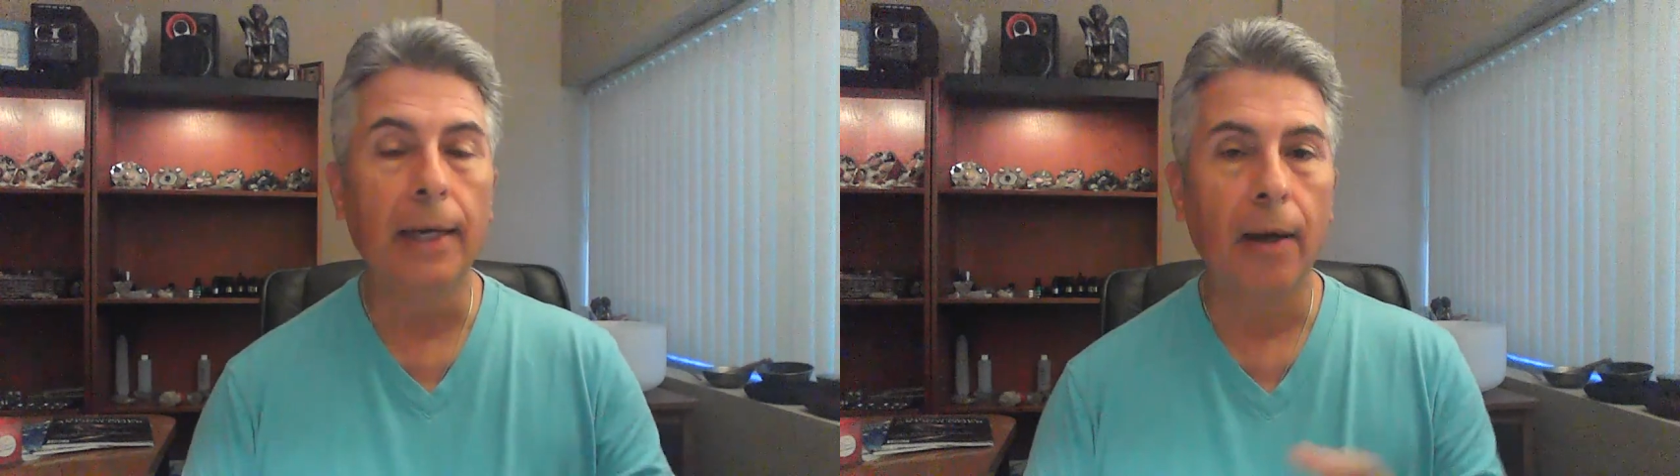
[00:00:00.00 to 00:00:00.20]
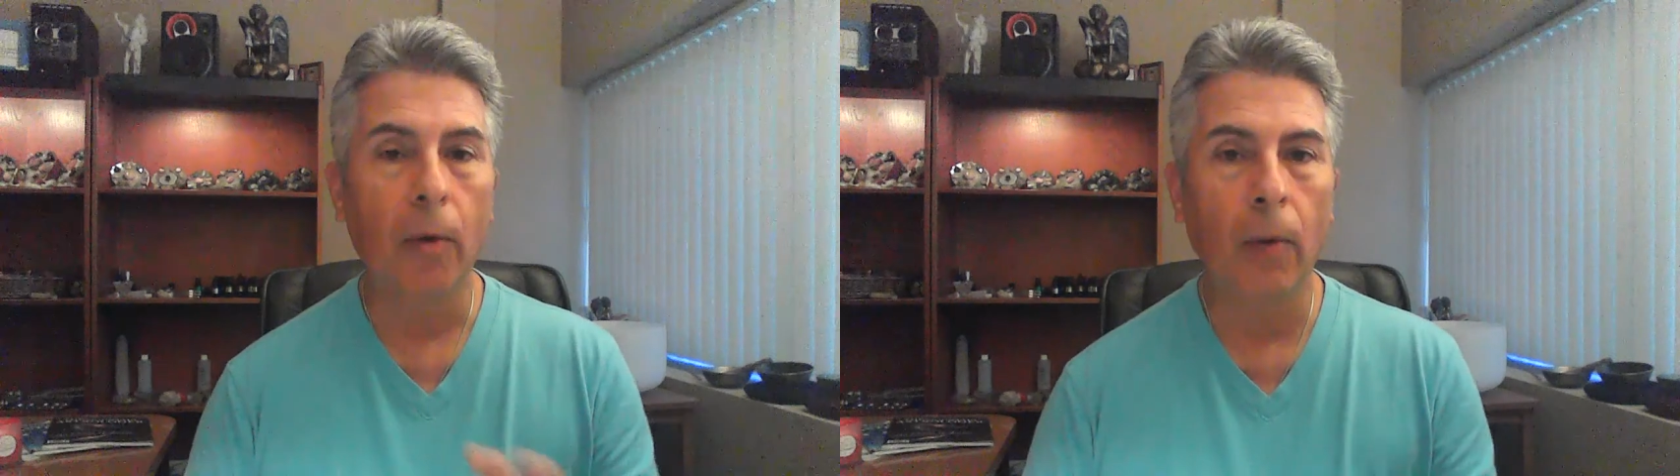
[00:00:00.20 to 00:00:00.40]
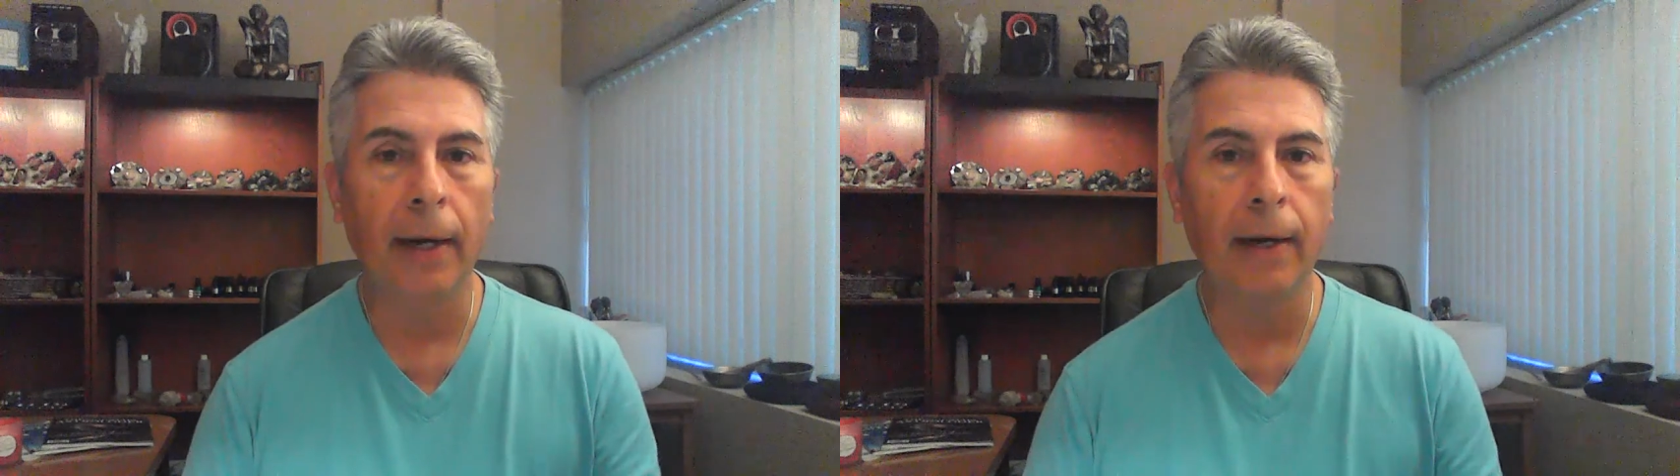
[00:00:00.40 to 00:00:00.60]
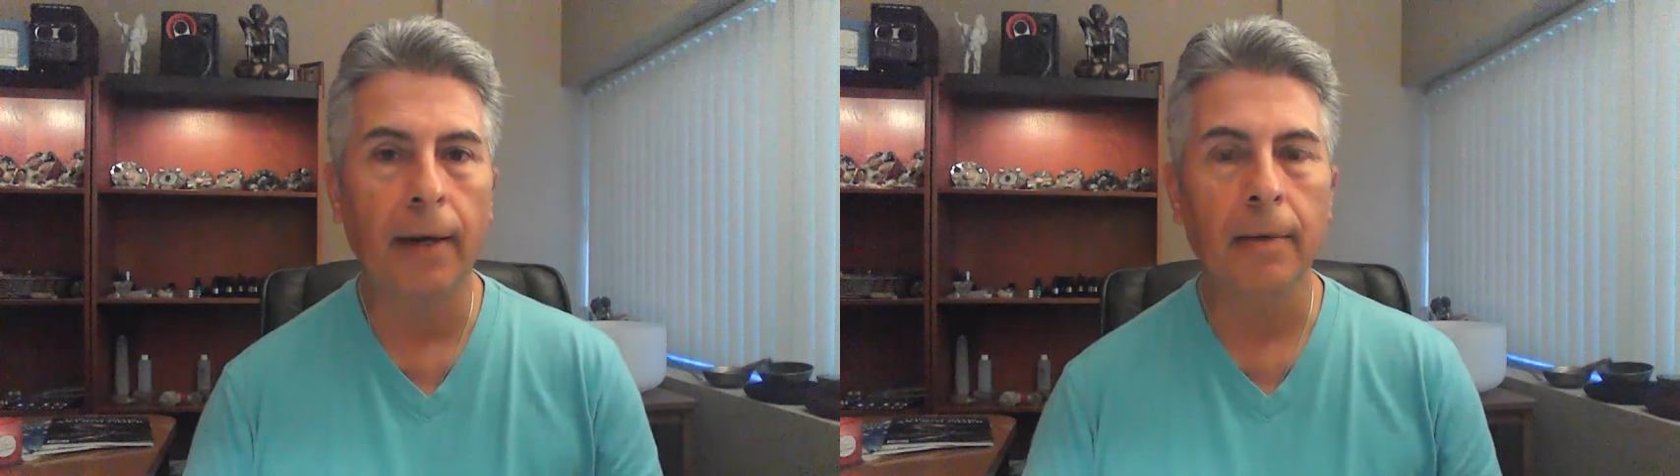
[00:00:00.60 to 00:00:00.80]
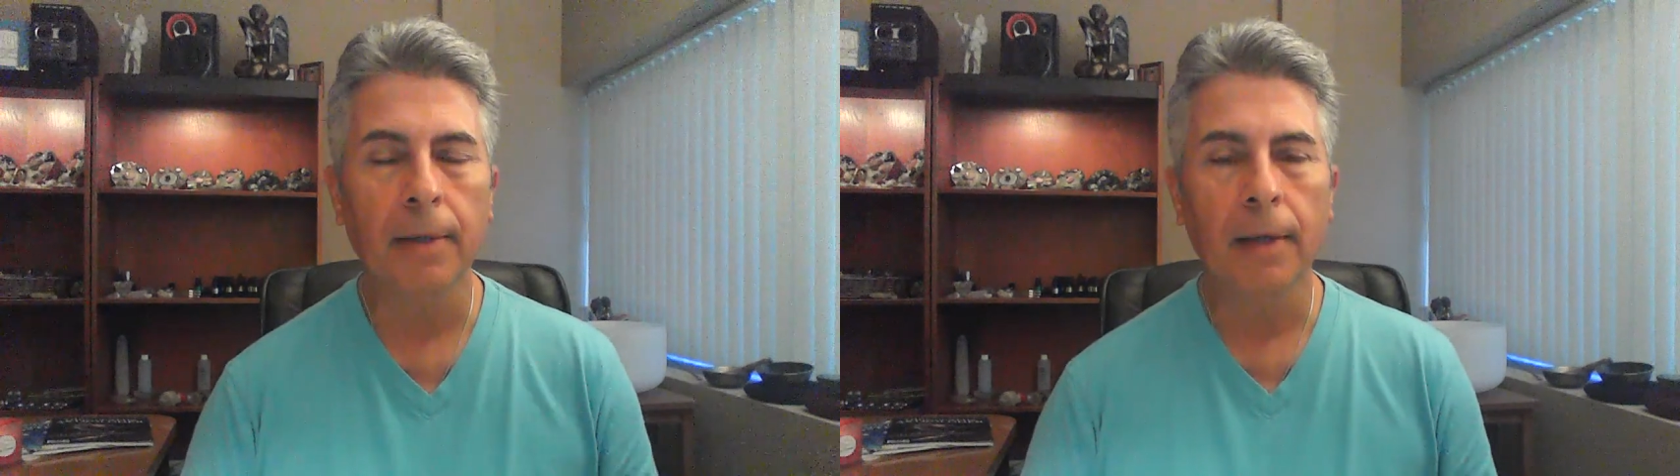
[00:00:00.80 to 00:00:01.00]
where,
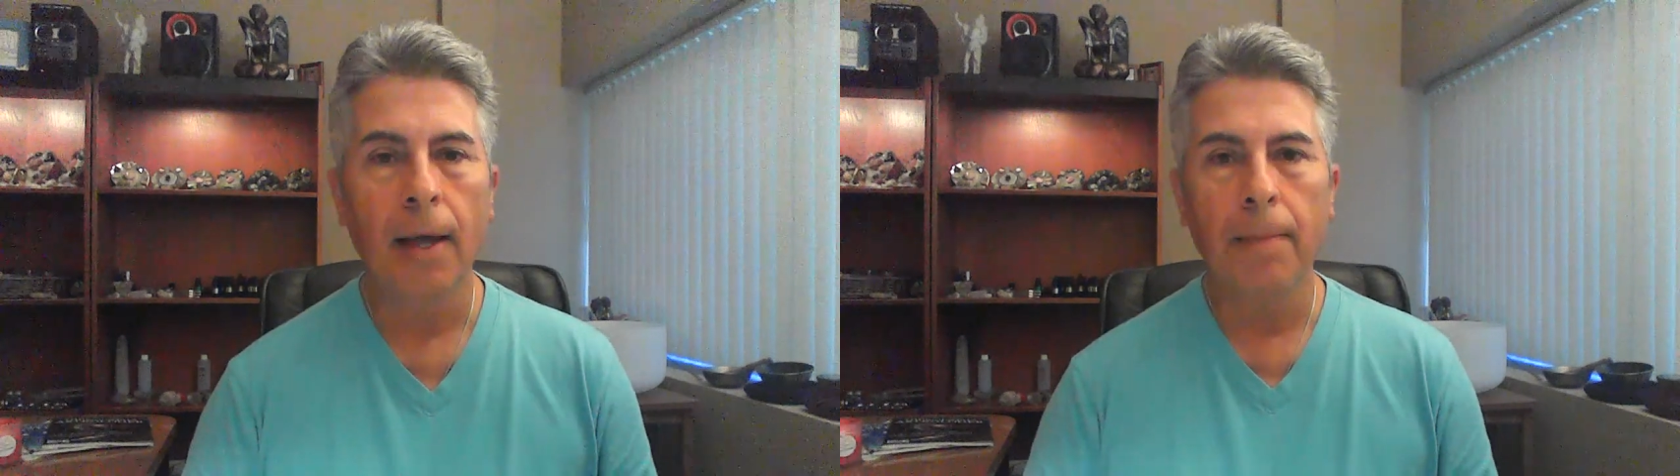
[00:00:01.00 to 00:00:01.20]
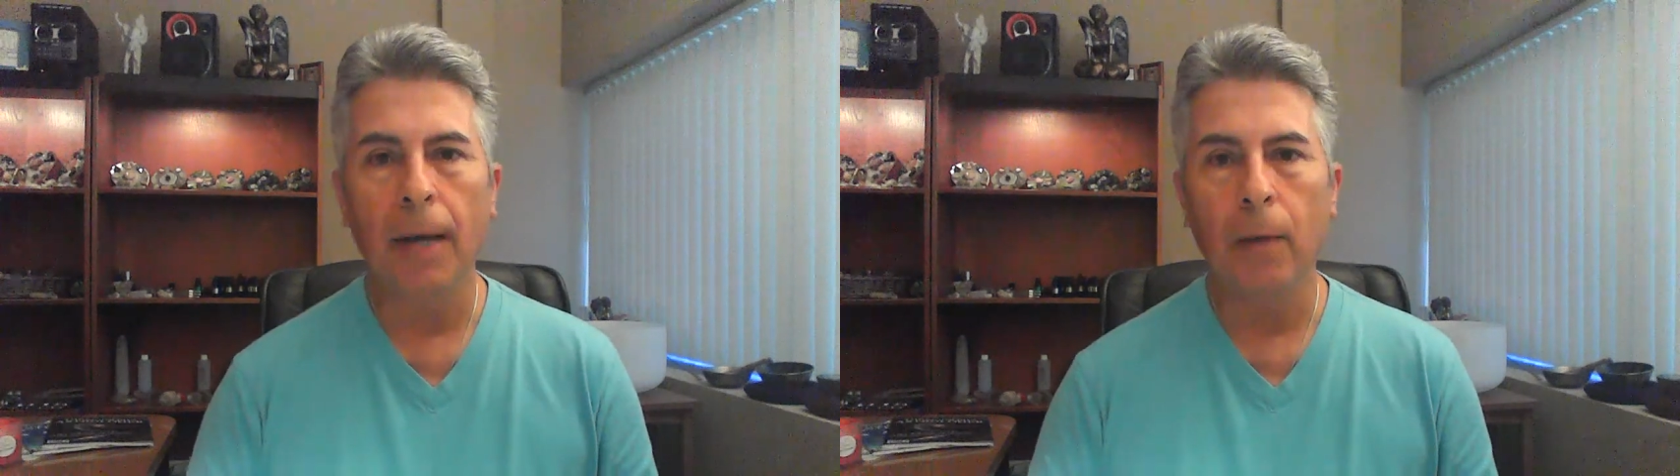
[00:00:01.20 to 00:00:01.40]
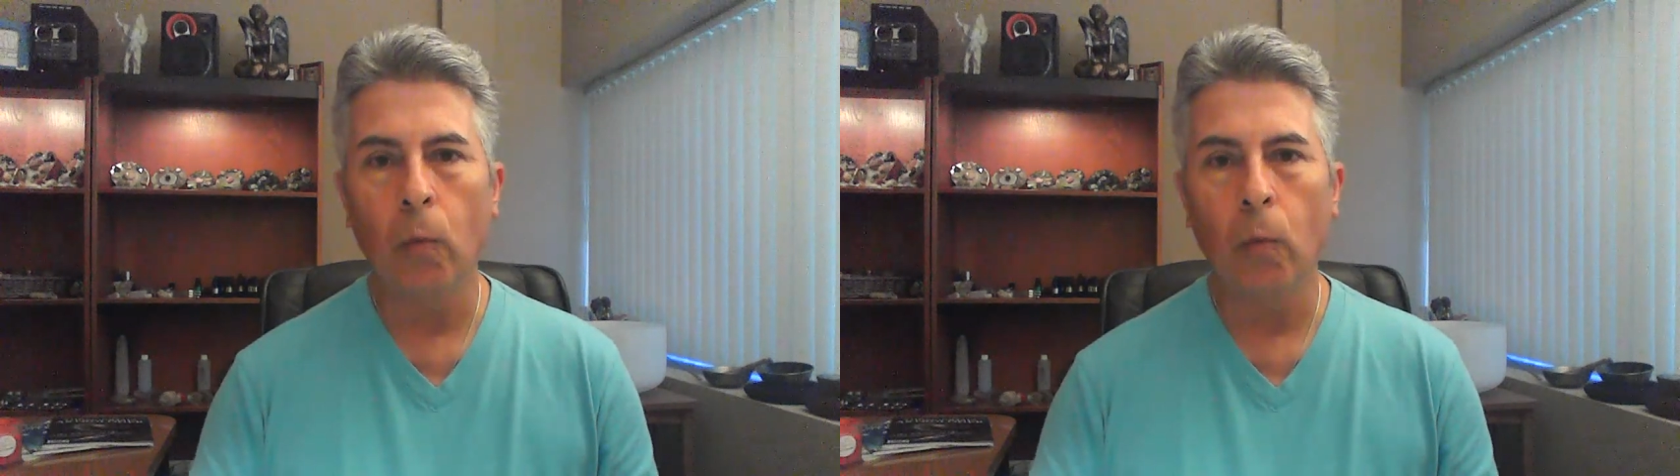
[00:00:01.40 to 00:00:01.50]
but